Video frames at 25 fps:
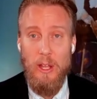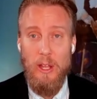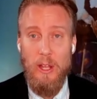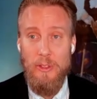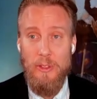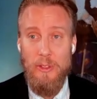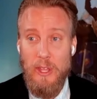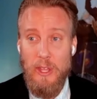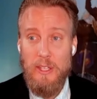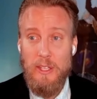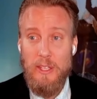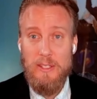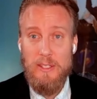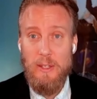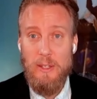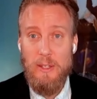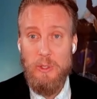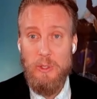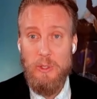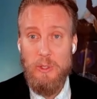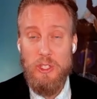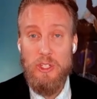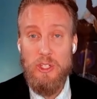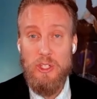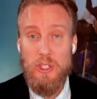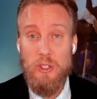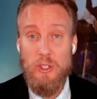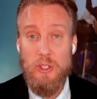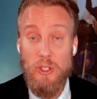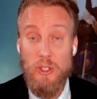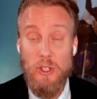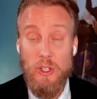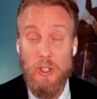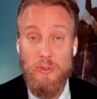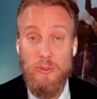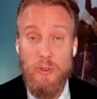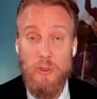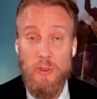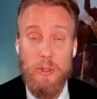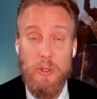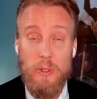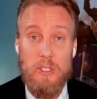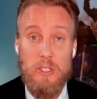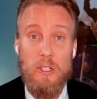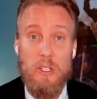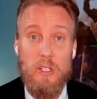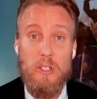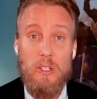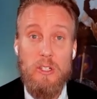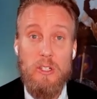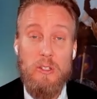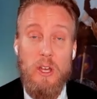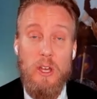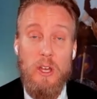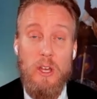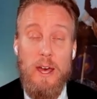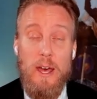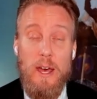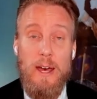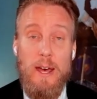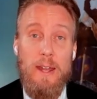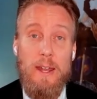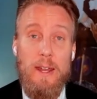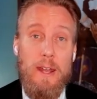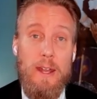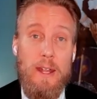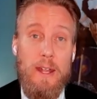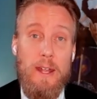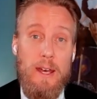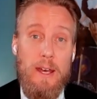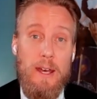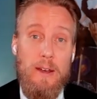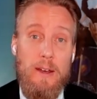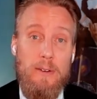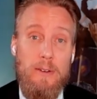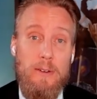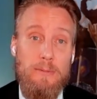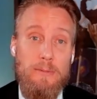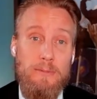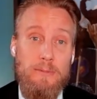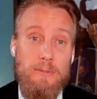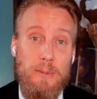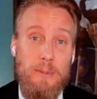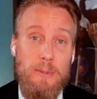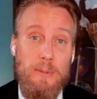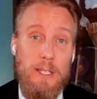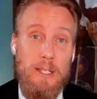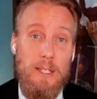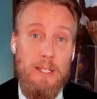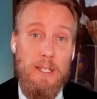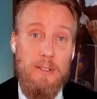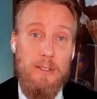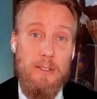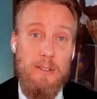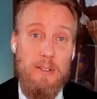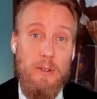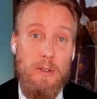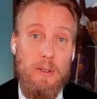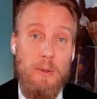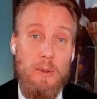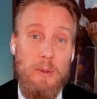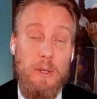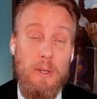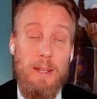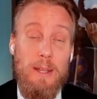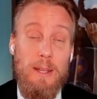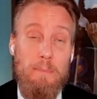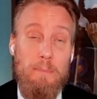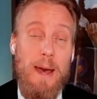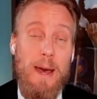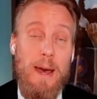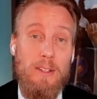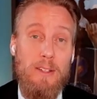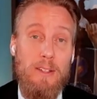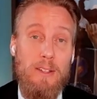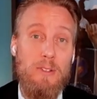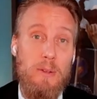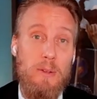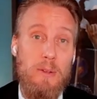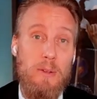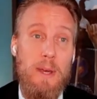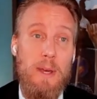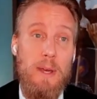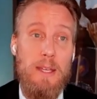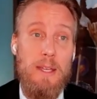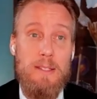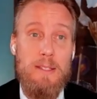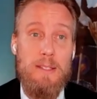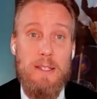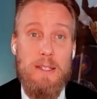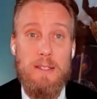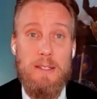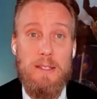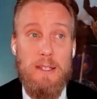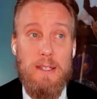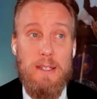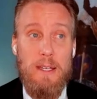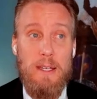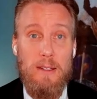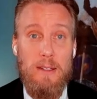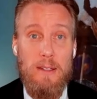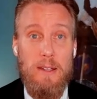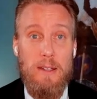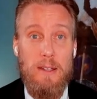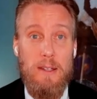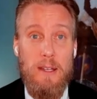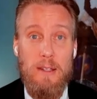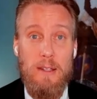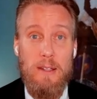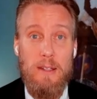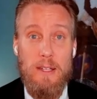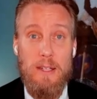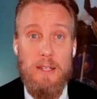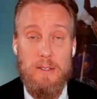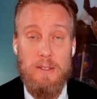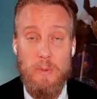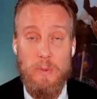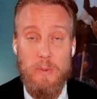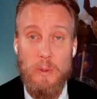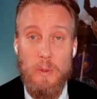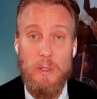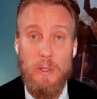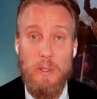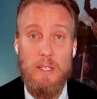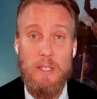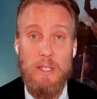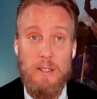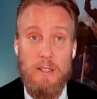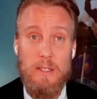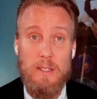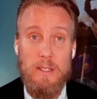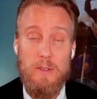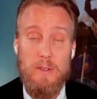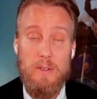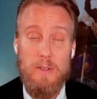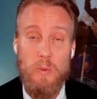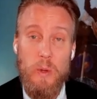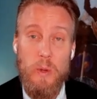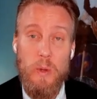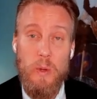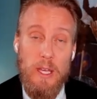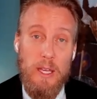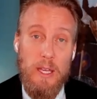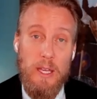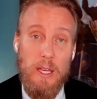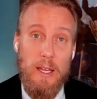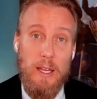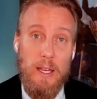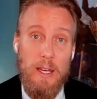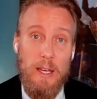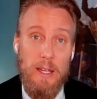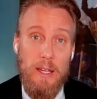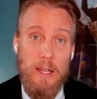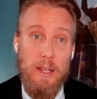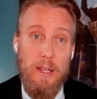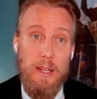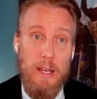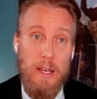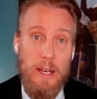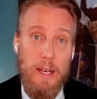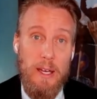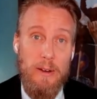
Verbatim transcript: things that we should not focus on, and we need to get back to the basics, and that's what we did this week. And